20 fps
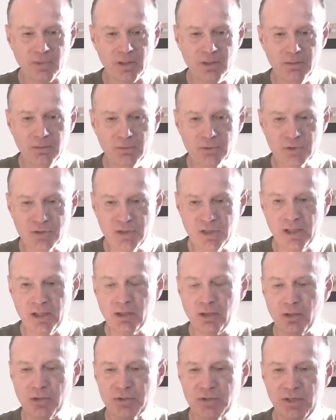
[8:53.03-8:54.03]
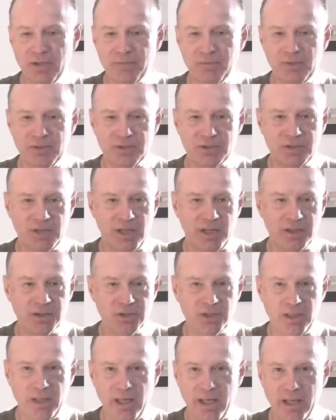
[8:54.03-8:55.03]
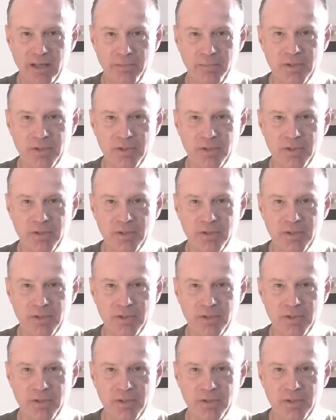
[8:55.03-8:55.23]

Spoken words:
was sitting close enough to the stage, and he had a